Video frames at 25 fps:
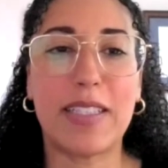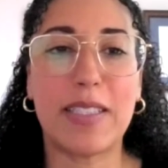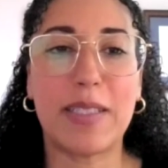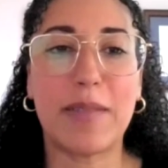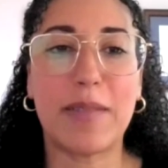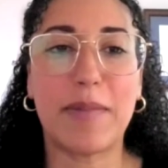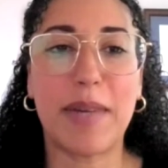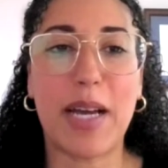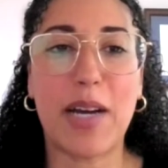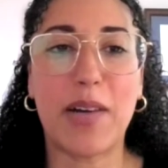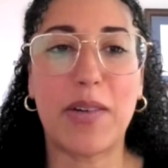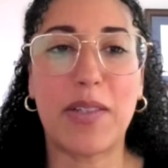
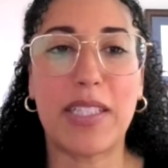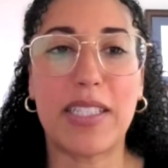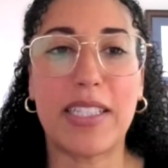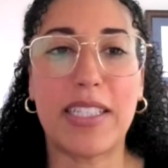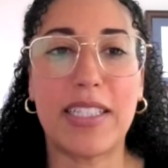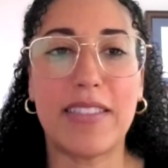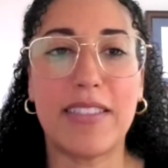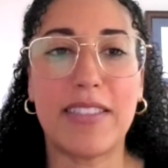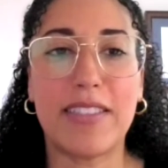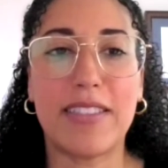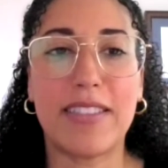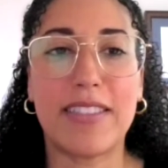some
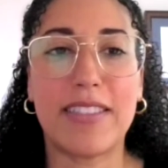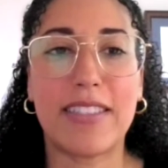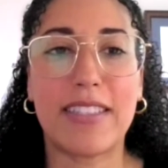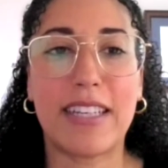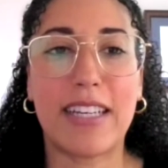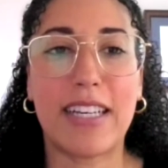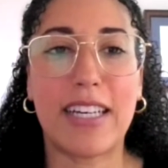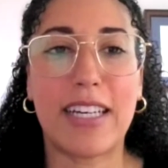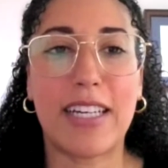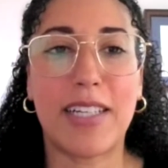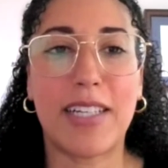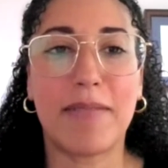outlets
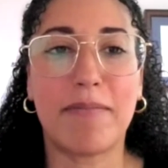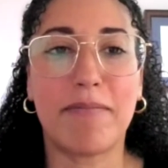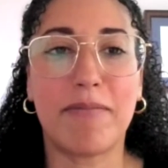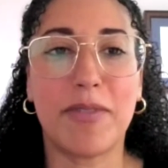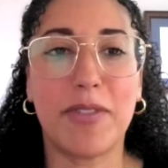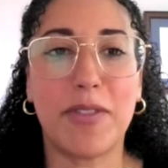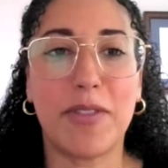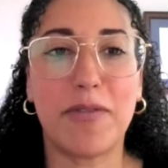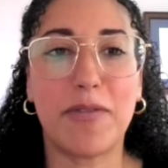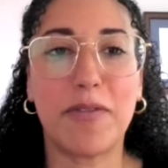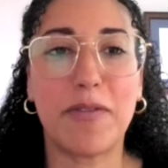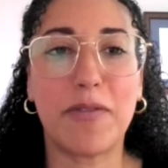
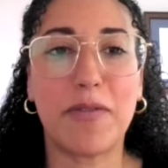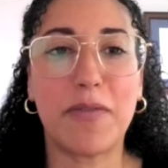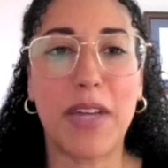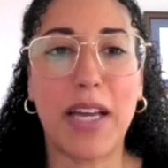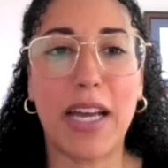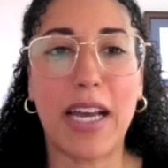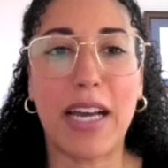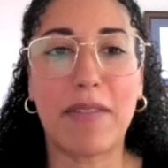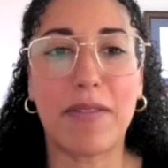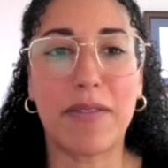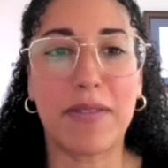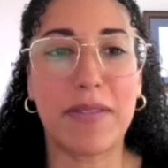to
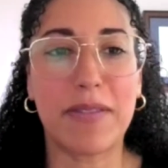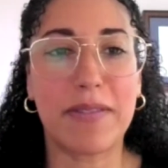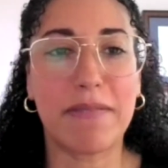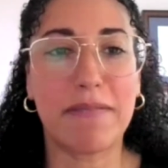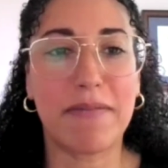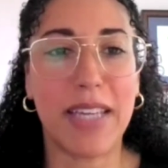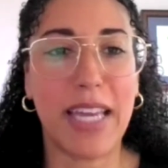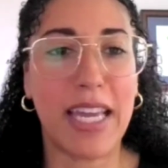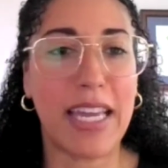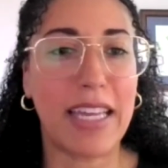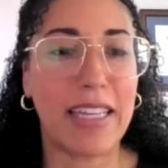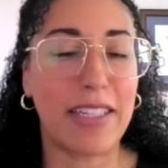have
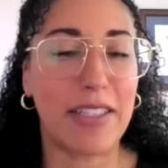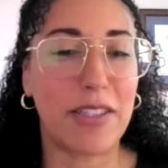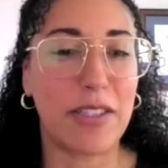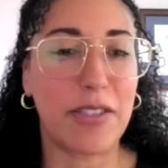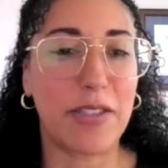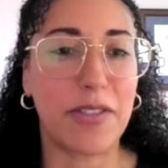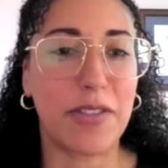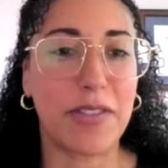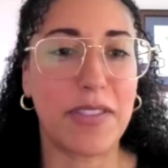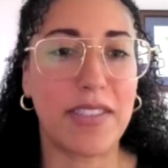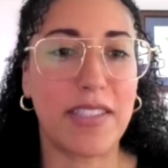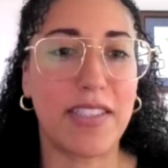gain a
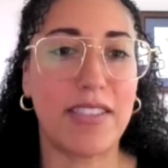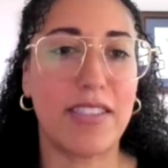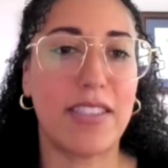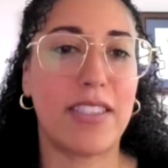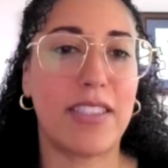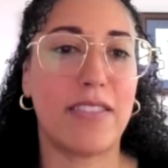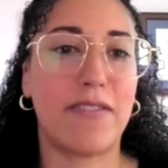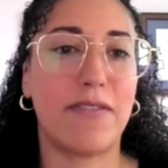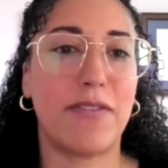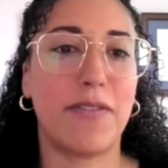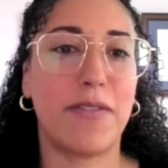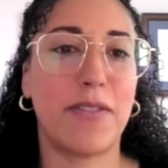little sense
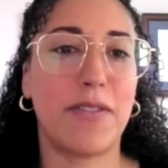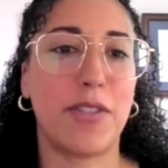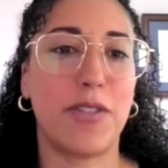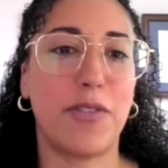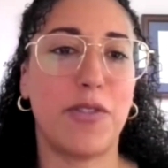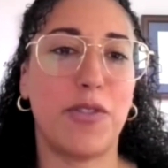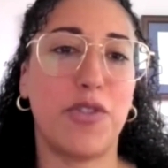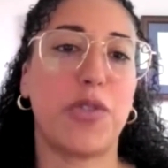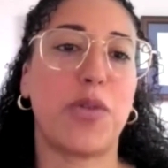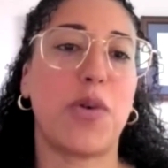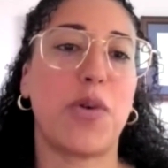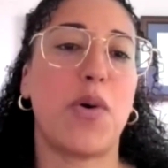of
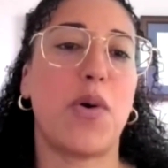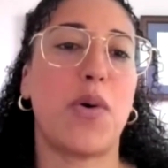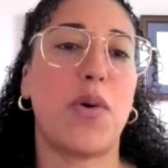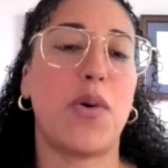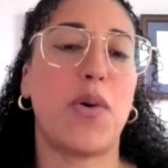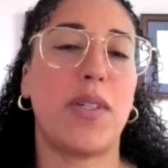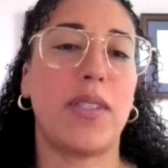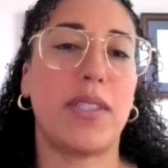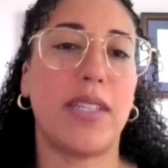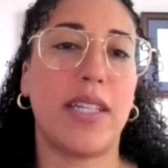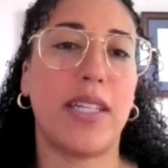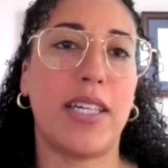
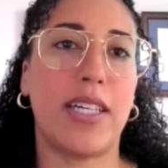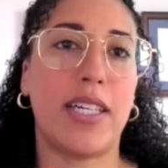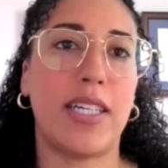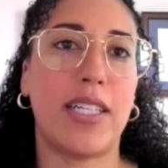control.